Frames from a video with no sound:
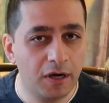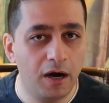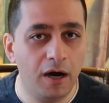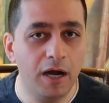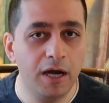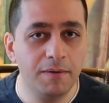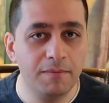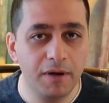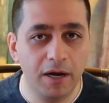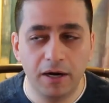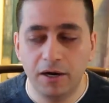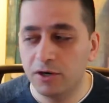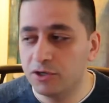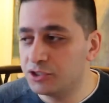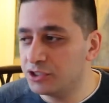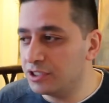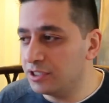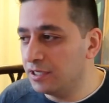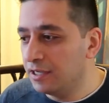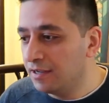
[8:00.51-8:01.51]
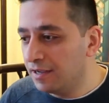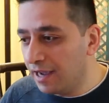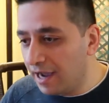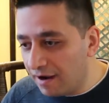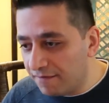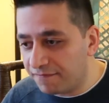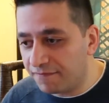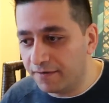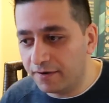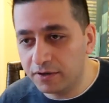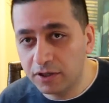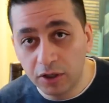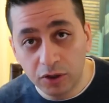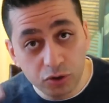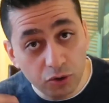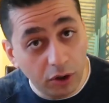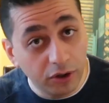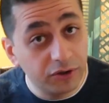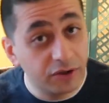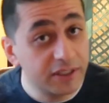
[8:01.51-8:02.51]
time, energy, effort
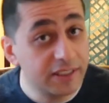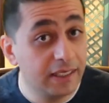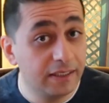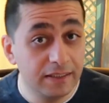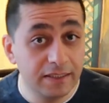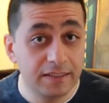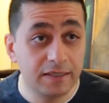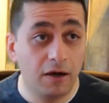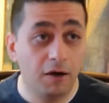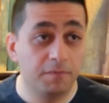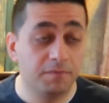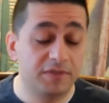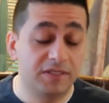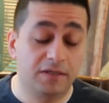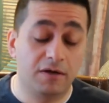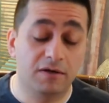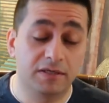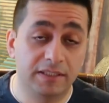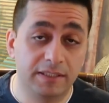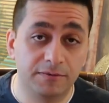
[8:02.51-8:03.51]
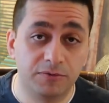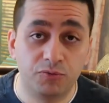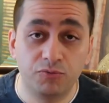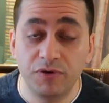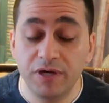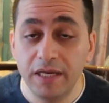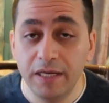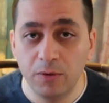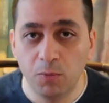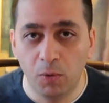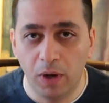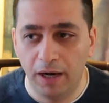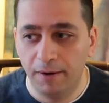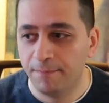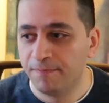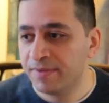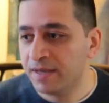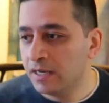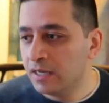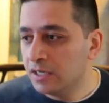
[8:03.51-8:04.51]
to understand these concepts really
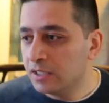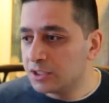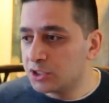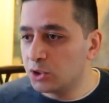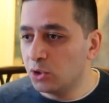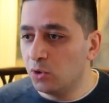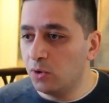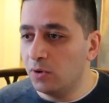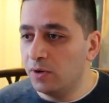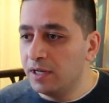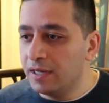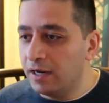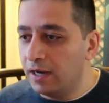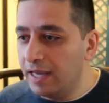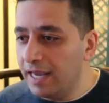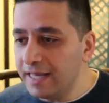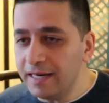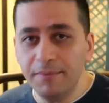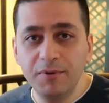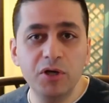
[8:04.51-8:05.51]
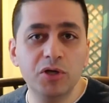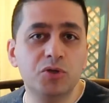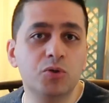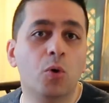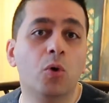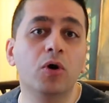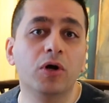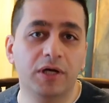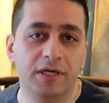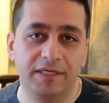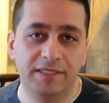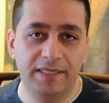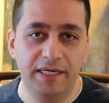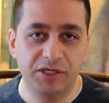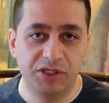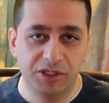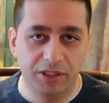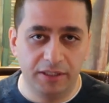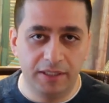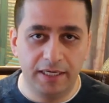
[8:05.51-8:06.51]
well. So AWS
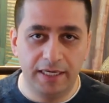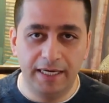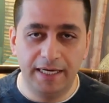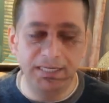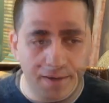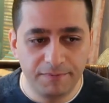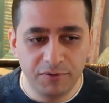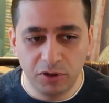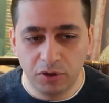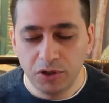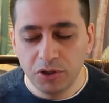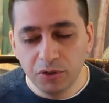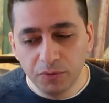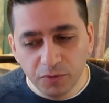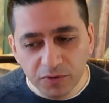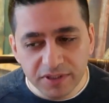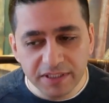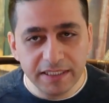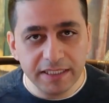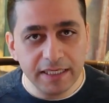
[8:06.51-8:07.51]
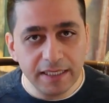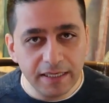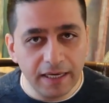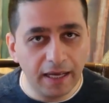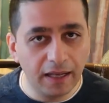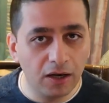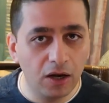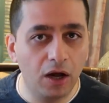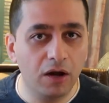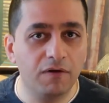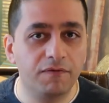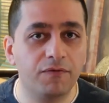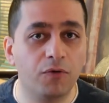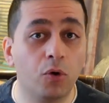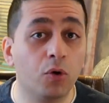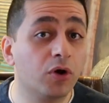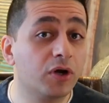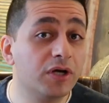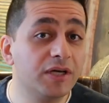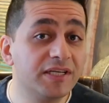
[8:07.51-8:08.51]
organization, you will see a lot of
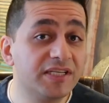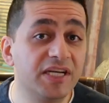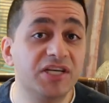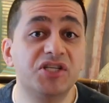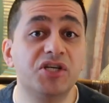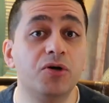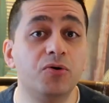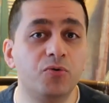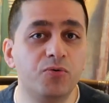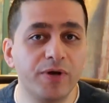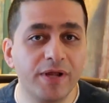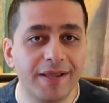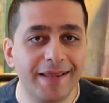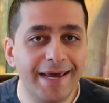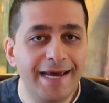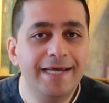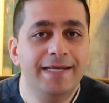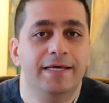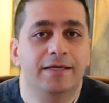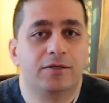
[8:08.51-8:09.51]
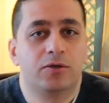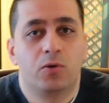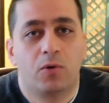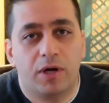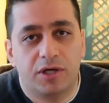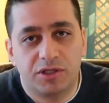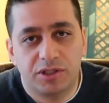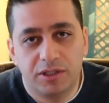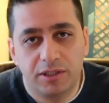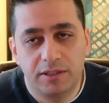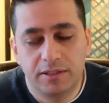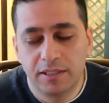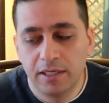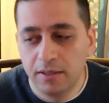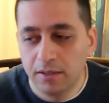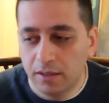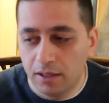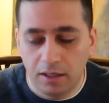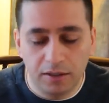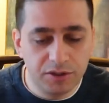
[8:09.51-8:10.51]
organization related questions
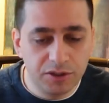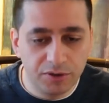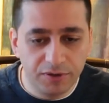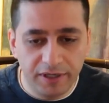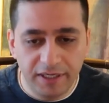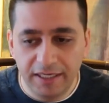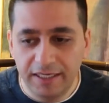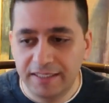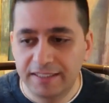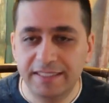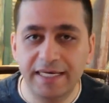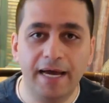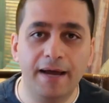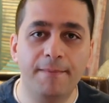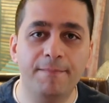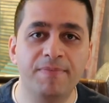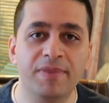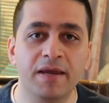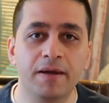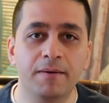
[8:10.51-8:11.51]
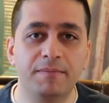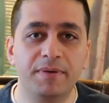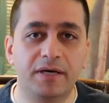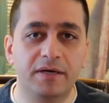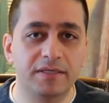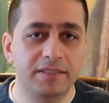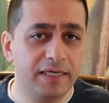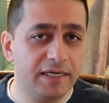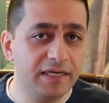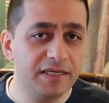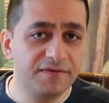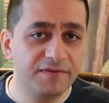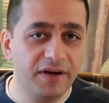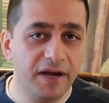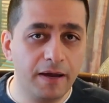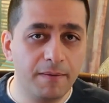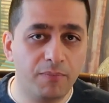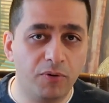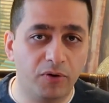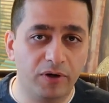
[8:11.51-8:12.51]
during the exam, because it is
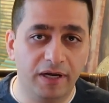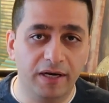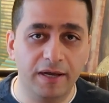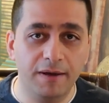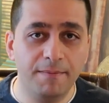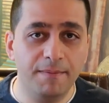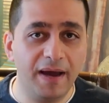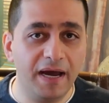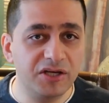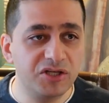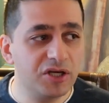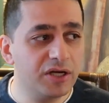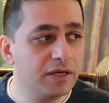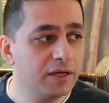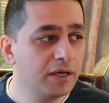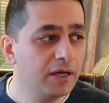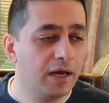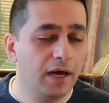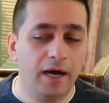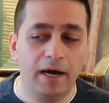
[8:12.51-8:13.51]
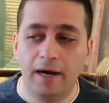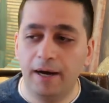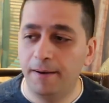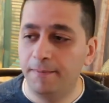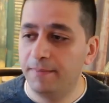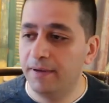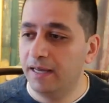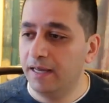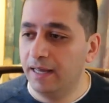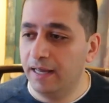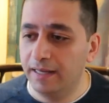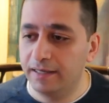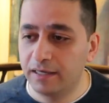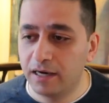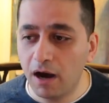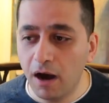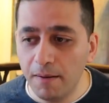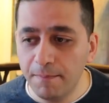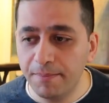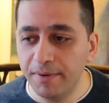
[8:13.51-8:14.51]
very important. Imagine at a
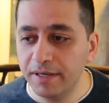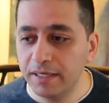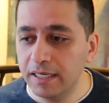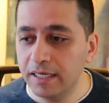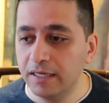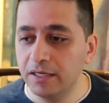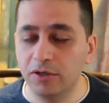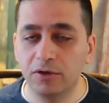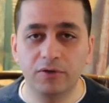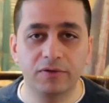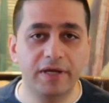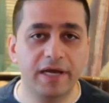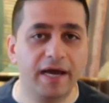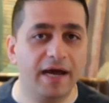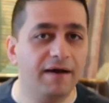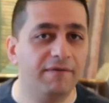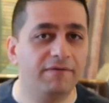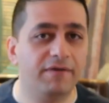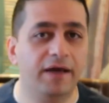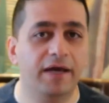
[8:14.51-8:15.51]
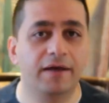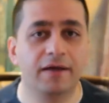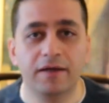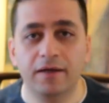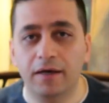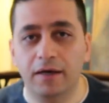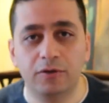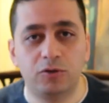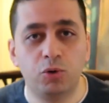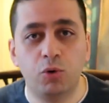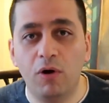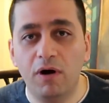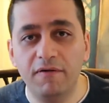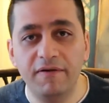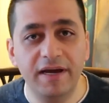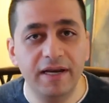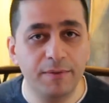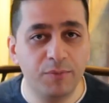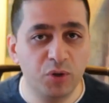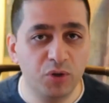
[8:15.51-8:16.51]
company, they have like
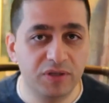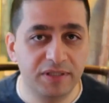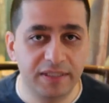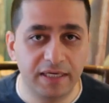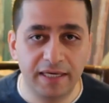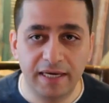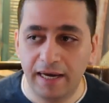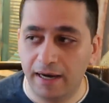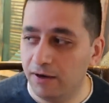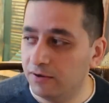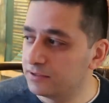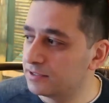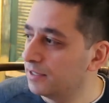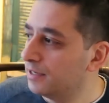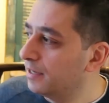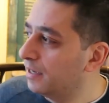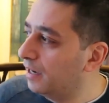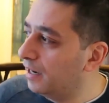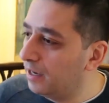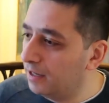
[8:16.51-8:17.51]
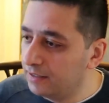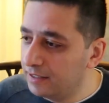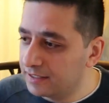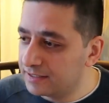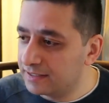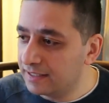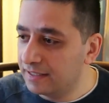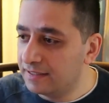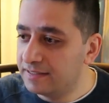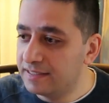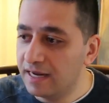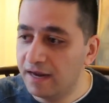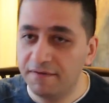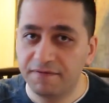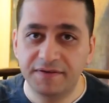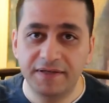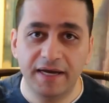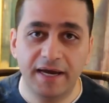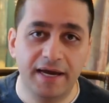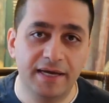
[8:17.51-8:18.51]
12 AWS accounts, let's say
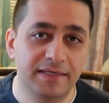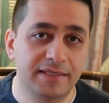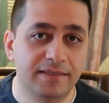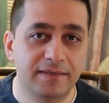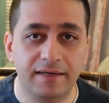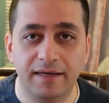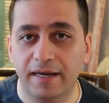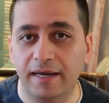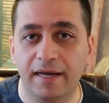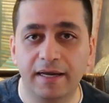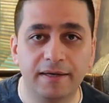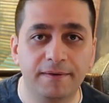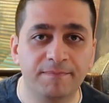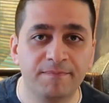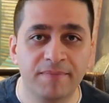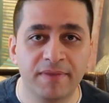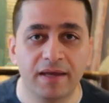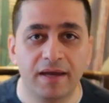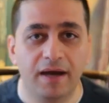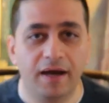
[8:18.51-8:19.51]
dev, test, and